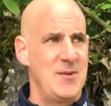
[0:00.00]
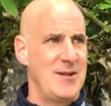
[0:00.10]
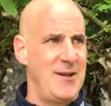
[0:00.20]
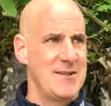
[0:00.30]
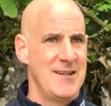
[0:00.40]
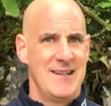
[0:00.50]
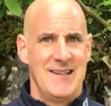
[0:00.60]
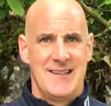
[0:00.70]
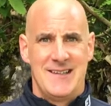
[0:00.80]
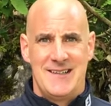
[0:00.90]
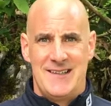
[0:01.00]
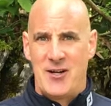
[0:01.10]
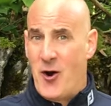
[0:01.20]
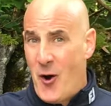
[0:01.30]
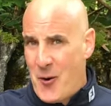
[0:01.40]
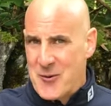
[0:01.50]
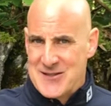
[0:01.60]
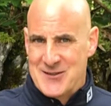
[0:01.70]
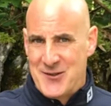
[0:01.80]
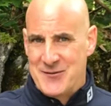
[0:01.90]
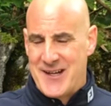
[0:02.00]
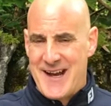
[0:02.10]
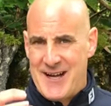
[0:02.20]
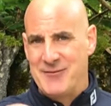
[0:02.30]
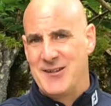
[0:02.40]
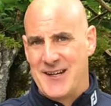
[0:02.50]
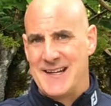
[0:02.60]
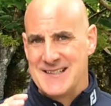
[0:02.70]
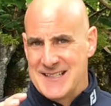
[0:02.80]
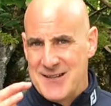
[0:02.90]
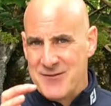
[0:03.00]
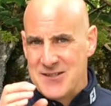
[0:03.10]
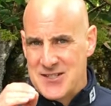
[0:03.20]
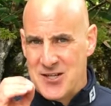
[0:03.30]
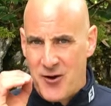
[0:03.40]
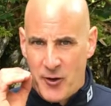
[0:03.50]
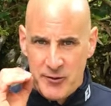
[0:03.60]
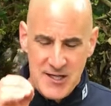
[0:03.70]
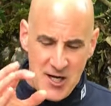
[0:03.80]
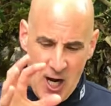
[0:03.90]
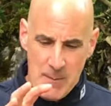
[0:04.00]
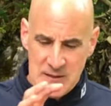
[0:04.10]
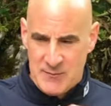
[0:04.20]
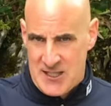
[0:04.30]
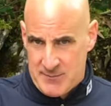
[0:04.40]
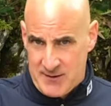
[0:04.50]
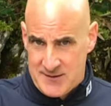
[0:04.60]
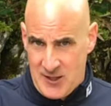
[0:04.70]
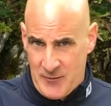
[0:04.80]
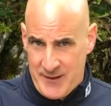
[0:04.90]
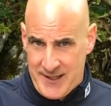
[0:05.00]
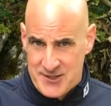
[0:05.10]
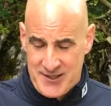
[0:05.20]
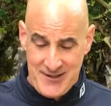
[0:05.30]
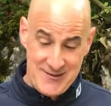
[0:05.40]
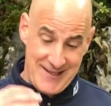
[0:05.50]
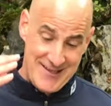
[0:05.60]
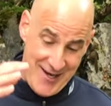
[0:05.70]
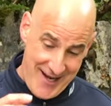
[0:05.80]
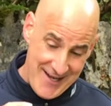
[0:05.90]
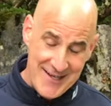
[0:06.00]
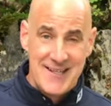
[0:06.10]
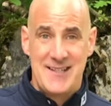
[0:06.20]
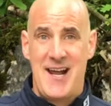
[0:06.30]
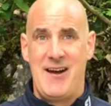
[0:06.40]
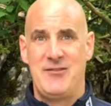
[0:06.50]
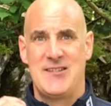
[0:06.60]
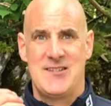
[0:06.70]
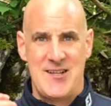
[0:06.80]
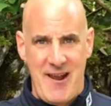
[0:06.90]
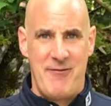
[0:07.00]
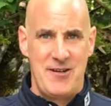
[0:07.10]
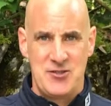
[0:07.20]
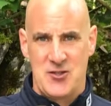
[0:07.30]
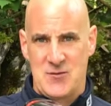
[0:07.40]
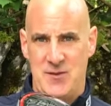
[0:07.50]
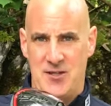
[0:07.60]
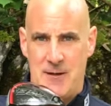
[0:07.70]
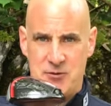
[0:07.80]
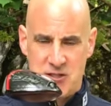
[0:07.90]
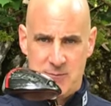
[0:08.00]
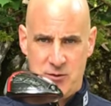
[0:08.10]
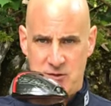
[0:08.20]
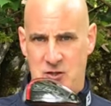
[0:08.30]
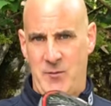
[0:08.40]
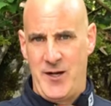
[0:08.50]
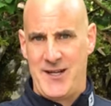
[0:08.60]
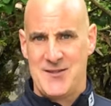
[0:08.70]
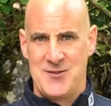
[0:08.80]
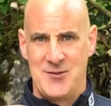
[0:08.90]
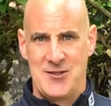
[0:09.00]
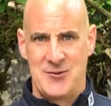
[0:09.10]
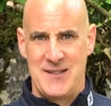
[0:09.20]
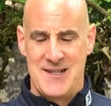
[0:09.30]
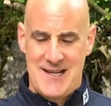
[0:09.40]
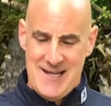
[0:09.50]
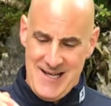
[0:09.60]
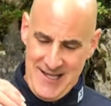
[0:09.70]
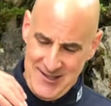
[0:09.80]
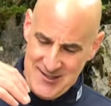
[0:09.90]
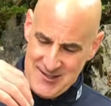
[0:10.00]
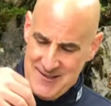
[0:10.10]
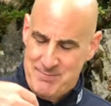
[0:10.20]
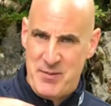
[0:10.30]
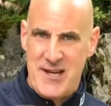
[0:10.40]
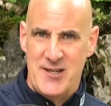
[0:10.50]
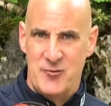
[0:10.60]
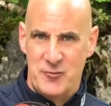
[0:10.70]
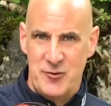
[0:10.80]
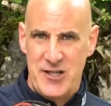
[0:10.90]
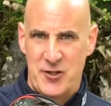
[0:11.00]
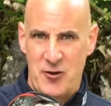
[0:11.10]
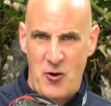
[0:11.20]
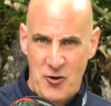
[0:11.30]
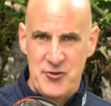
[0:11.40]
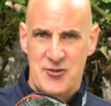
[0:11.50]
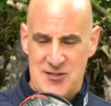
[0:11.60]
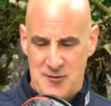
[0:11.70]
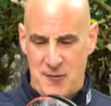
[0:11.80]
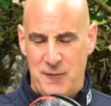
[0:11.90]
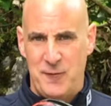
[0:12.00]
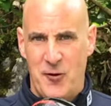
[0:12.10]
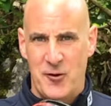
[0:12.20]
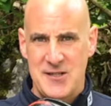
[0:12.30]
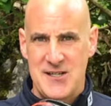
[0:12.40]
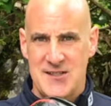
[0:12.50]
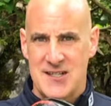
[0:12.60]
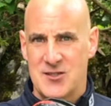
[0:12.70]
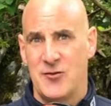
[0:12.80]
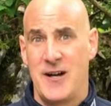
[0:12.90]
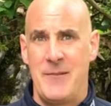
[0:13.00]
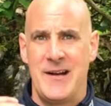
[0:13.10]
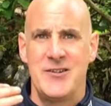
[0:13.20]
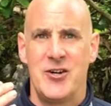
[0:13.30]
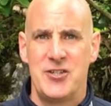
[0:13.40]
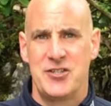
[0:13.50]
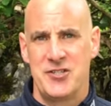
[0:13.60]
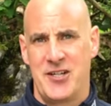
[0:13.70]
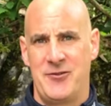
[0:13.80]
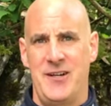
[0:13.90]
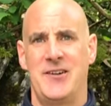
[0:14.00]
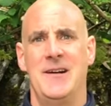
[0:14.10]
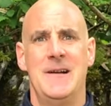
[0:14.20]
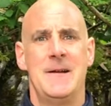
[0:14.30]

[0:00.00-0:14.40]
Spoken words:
because I always love that everything is given to you already optimized by the tailor-made engineers, and then you have the 7 adjustment options plus or minus 2 degrees and this big rear underslung 46 gram inertia generator.